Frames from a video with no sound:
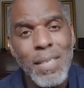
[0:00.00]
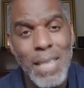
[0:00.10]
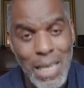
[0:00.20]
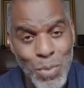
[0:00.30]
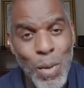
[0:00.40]

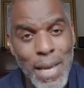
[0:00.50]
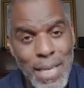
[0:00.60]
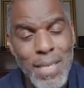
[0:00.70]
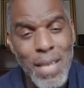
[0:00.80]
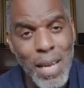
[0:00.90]
That's where he
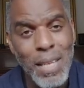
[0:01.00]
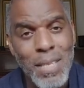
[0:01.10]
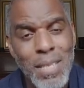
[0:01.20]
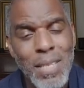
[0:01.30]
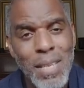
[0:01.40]

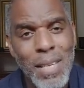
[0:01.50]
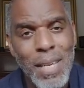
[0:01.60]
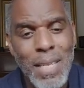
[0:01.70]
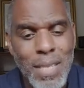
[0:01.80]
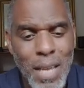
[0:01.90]
starts.
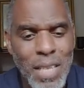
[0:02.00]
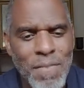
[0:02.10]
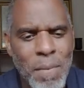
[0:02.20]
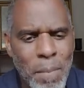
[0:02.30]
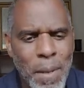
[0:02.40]
He starts
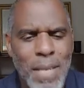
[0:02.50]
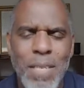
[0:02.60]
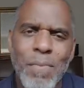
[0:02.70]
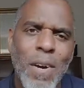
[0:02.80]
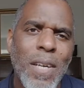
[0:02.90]
from a place
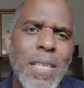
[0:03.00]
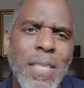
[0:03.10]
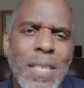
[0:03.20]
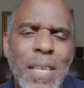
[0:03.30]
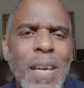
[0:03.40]
of
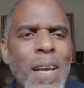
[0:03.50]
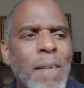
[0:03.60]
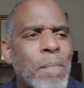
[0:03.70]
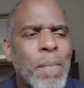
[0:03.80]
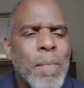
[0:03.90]
honesty.
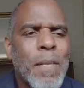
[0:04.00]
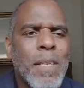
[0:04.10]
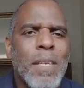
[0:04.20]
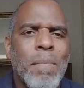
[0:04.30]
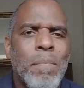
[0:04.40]

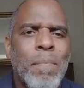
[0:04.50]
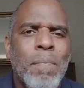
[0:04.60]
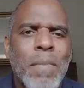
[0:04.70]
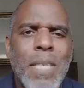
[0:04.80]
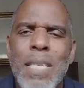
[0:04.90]

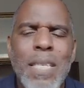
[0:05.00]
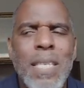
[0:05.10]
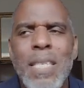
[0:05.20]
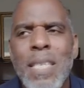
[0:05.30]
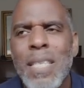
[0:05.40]
Jesus
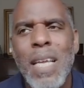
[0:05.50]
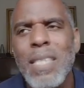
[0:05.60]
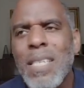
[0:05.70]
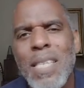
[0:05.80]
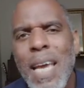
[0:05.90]

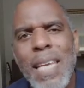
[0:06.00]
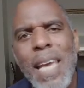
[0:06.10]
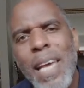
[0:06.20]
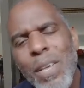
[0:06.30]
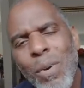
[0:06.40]
doesn't say,
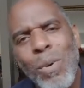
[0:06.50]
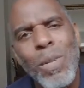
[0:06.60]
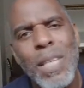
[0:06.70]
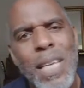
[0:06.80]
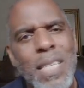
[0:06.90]
yeah, you're
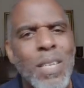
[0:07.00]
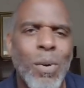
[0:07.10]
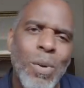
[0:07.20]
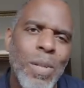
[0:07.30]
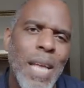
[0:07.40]
all this, you're
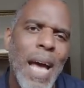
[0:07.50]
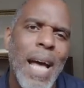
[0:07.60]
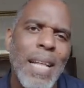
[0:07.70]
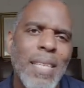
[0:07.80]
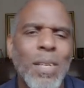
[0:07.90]
all
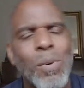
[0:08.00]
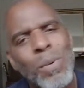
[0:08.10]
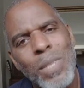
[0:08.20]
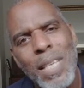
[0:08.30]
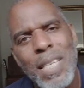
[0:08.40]
that, you're
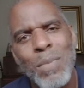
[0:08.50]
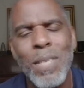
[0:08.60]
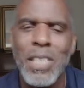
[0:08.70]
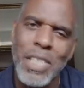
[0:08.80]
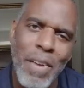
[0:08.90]
all this
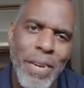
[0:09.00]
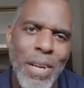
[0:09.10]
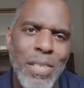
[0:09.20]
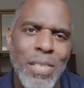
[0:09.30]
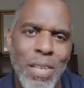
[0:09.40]
with a cherry
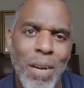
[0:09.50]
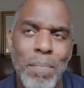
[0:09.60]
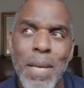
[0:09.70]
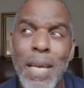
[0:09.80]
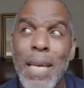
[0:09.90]
on
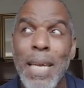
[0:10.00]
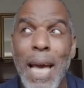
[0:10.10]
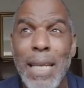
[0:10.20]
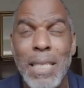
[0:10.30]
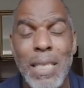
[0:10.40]
top. He
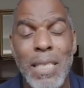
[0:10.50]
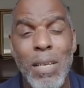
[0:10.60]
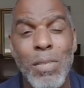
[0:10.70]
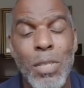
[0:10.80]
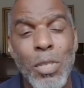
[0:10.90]
actually
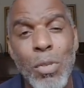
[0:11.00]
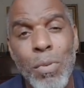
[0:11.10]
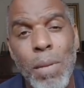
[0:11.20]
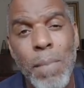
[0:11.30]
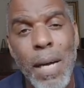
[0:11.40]
tells the
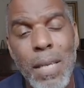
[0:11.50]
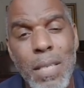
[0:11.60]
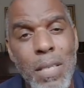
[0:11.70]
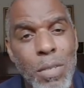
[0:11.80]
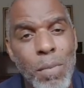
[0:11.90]
truth about us
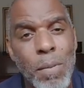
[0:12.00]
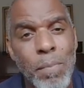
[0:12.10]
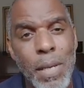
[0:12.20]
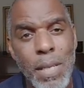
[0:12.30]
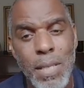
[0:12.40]
as human
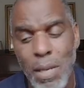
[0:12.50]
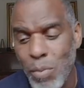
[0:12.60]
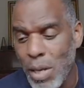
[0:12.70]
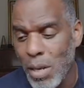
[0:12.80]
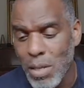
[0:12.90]
beings, that
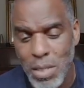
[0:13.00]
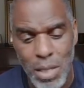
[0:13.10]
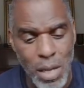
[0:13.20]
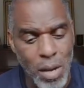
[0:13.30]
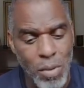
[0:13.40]
we're lost
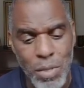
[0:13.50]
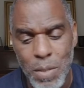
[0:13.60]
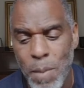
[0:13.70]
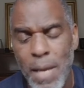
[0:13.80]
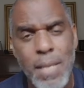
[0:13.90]
in our own
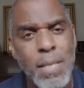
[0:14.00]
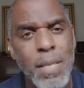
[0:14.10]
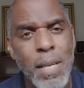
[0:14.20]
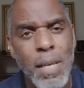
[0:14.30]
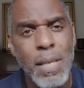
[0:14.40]
space,
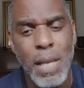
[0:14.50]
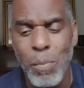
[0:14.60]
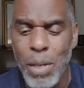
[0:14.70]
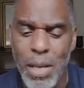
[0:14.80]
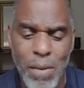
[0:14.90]
that
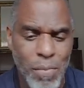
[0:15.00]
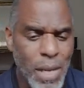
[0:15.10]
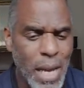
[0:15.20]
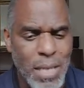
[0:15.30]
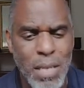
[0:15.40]
we live
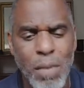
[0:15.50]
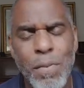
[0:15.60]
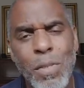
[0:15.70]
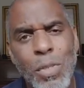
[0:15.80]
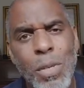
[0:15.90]
without
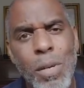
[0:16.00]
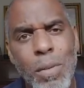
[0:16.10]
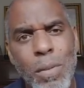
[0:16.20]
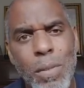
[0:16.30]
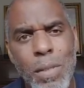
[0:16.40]

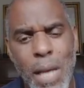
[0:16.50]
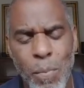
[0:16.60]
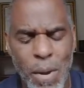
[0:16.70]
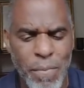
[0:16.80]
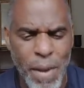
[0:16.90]
self-control, that
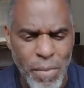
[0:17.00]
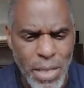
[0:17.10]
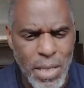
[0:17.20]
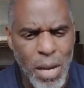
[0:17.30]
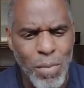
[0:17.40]
we're very
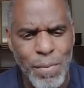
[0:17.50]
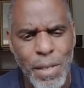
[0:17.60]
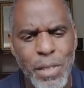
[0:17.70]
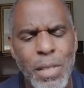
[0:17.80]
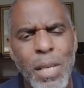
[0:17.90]

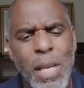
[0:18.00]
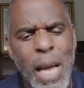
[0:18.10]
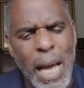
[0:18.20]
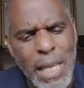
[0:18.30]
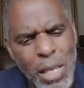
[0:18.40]
selfish.
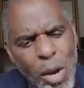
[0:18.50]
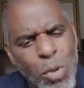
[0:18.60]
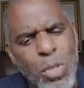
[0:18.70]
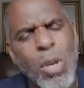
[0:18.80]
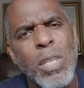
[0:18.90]
And he
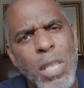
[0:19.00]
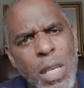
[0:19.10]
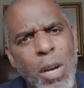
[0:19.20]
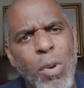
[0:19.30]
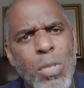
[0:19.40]
goes on and he
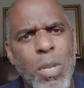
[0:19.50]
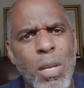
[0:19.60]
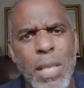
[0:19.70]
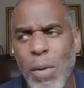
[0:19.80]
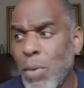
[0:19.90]
goes
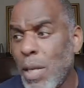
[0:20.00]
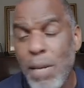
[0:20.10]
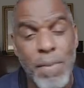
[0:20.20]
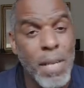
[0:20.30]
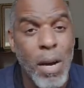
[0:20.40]
on that we
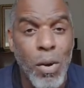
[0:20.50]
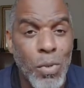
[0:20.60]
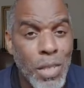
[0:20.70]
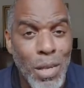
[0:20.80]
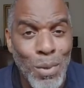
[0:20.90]
live in our
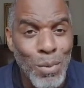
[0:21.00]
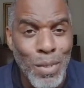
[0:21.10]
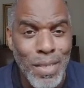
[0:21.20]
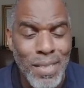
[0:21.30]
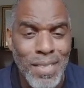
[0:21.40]
own
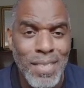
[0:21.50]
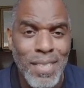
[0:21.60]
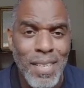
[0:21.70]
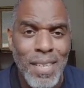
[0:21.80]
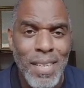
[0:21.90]
delusions,
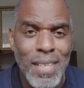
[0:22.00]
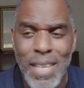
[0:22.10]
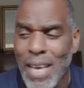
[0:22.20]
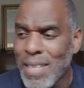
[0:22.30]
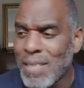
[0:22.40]

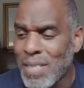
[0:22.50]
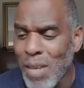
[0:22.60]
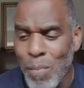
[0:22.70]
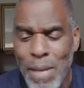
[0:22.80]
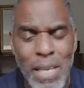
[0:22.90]
that
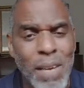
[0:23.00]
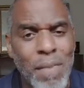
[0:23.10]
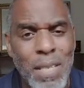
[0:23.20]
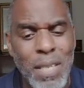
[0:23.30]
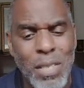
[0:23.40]
so many of
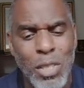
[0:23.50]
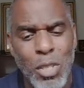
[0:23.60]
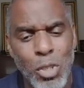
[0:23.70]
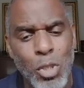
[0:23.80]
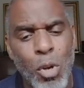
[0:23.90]
us are just
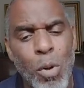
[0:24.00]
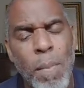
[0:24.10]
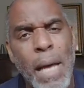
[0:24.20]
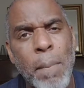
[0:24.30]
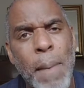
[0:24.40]
controlled
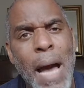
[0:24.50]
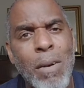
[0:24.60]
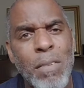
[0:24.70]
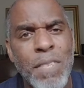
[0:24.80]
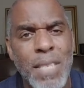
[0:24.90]
by the
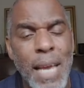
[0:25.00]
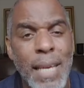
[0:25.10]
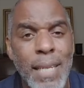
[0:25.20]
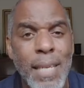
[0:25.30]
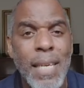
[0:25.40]
power of
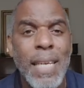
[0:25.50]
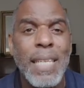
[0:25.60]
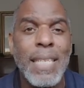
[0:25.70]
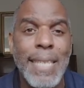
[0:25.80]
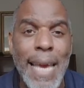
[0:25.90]
Satan.
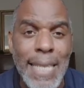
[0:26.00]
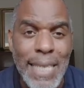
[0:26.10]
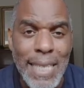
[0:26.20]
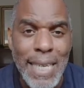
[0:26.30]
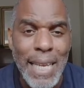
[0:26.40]
Then he
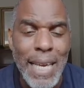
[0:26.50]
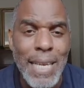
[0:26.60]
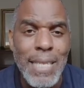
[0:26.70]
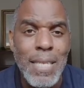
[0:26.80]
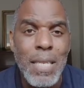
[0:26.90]

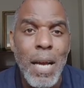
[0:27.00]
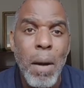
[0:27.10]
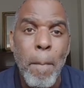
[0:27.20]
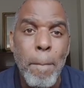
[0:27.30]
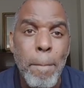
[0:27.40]
declares,
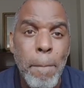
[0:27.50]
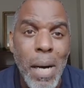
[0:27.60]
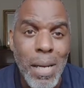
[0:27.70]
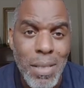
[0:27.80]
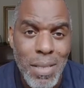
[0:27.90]

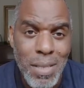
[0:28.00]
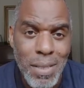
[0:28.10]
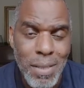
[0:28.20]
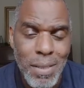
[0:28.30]
but.